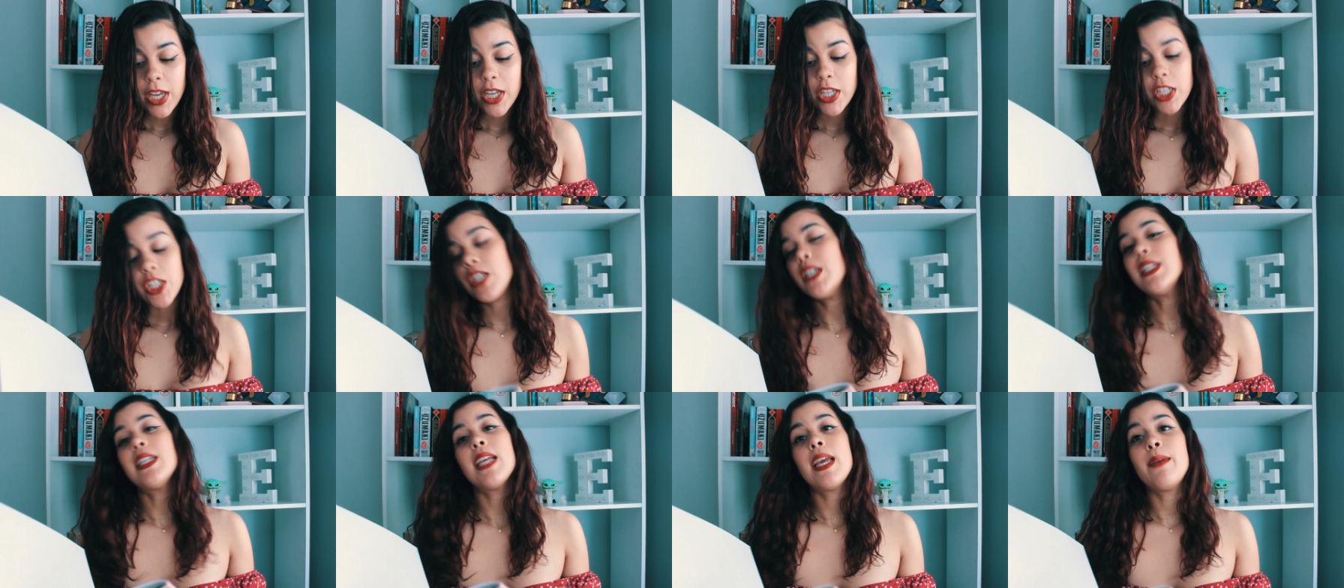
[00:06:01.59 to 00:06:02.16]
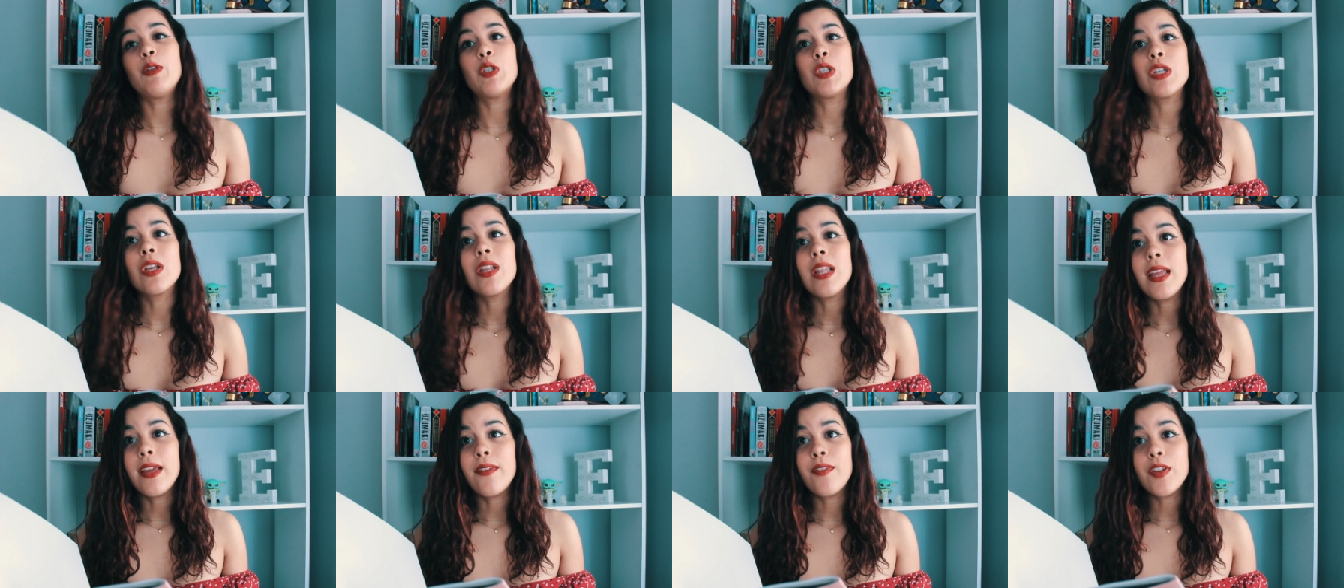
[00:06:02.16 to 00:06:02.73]
She is able
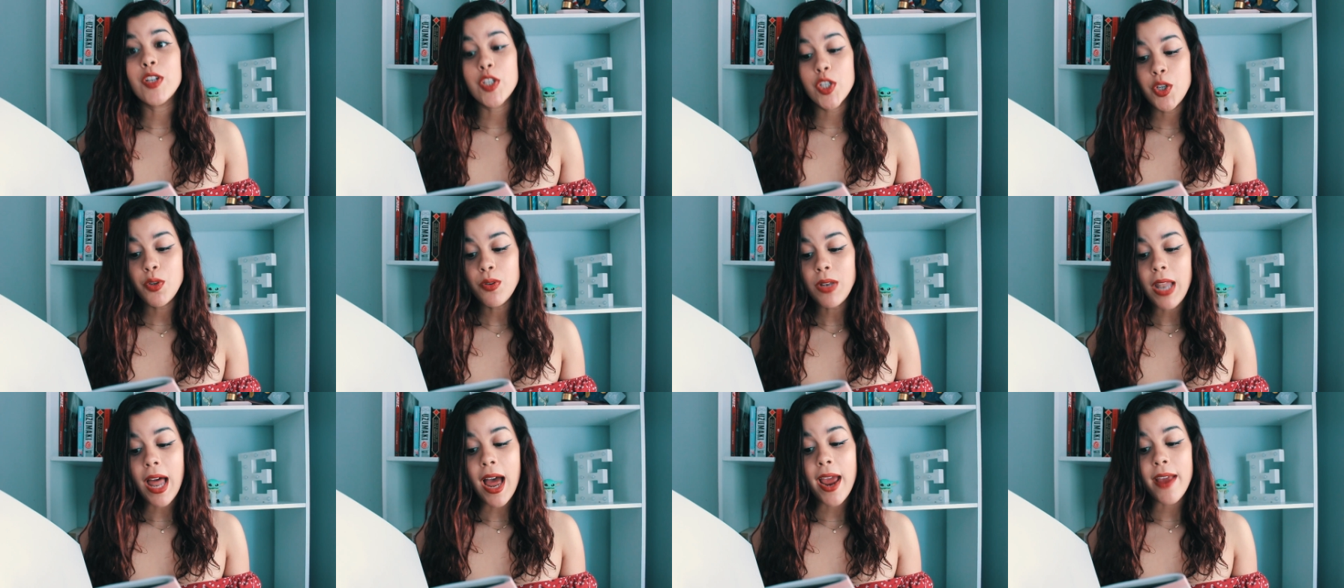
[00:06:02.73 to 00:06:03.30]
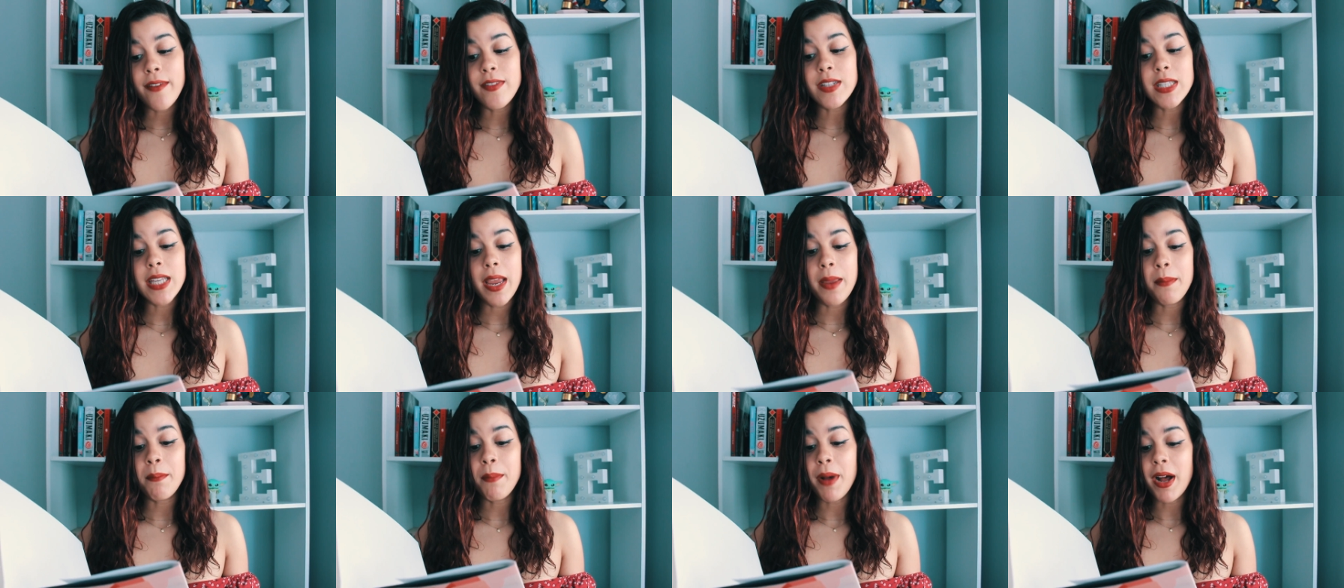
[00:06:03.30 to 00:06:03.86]
to live two lives
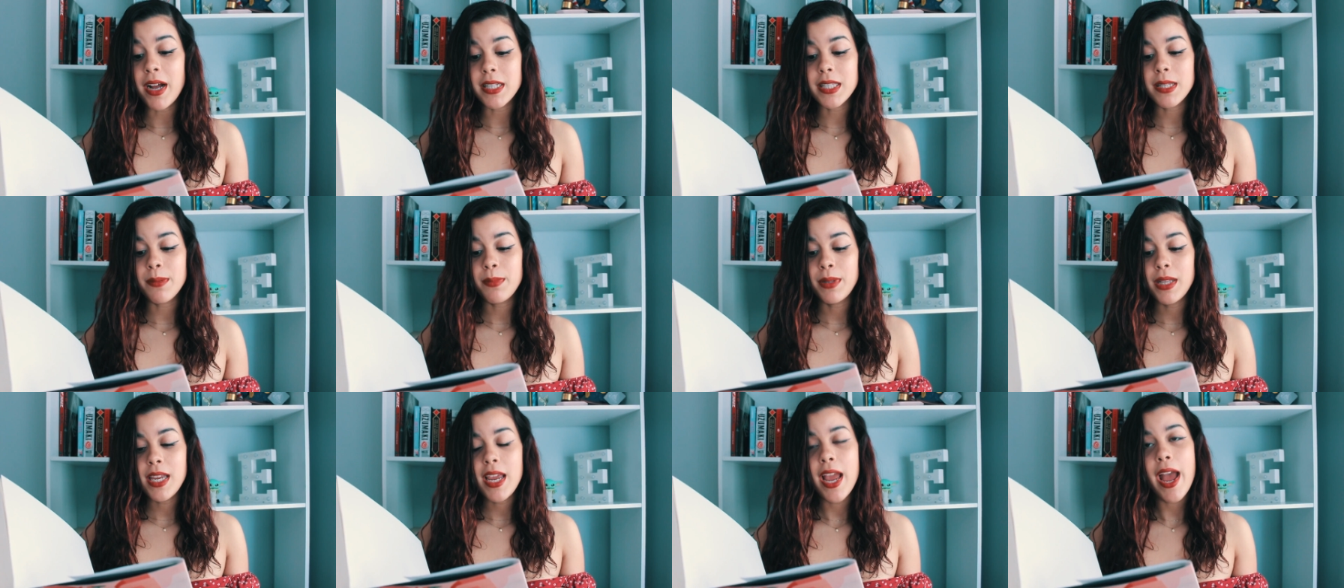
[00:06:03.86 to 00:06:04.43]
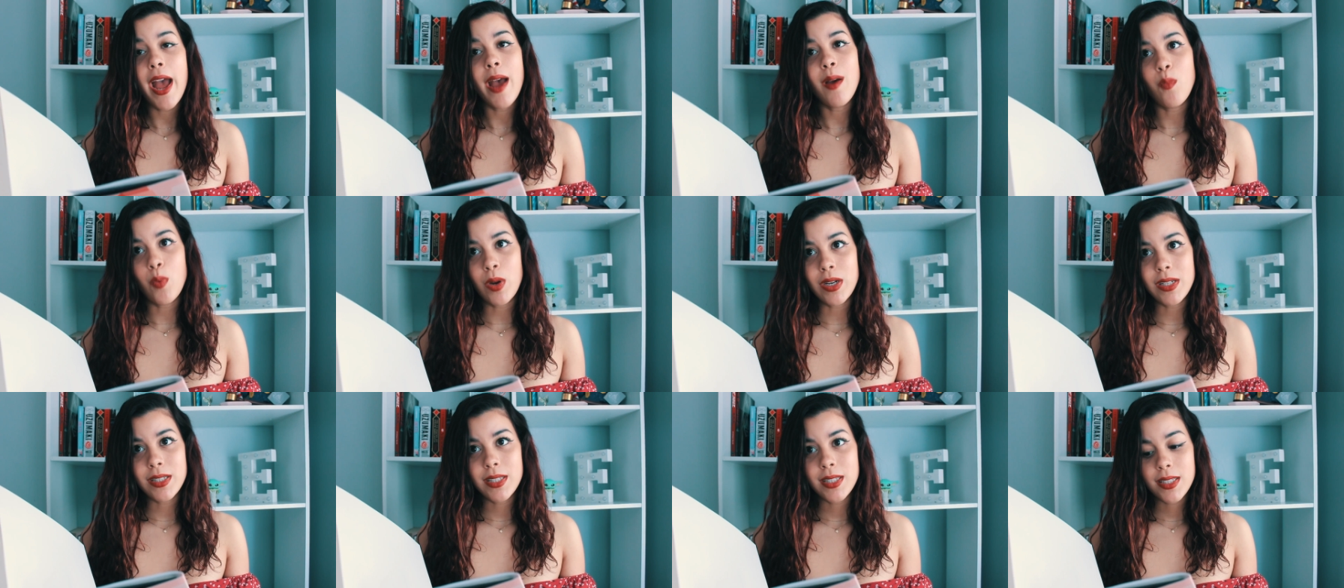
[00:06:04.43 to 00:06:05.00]
impossibly at
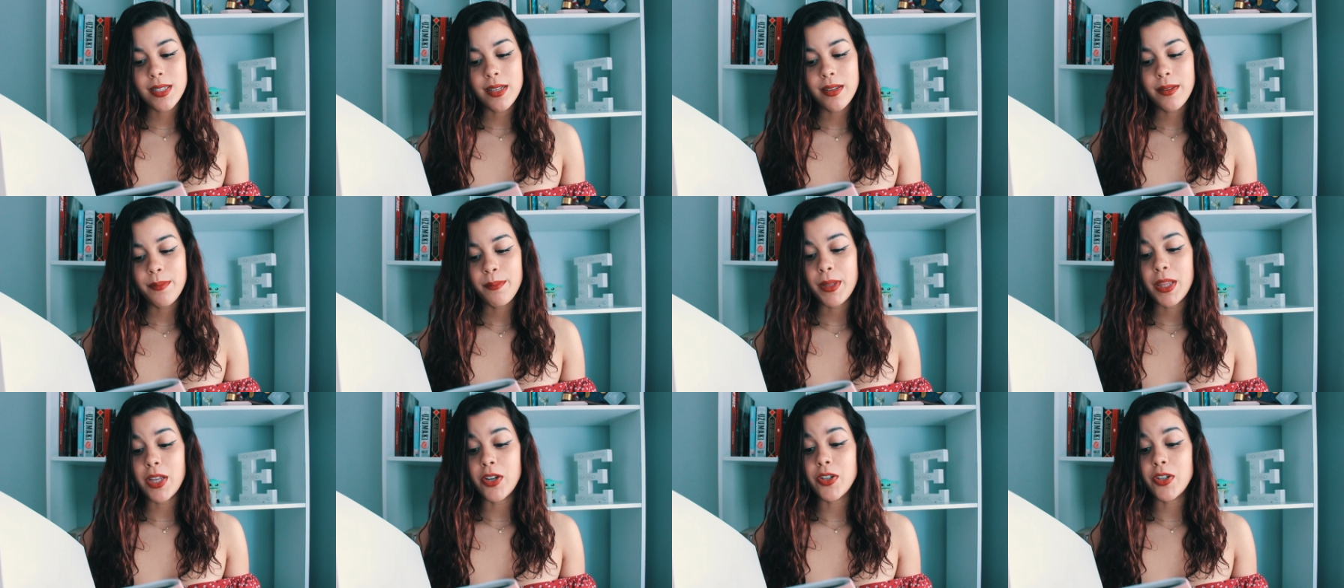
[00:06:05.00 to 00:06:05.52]
once, but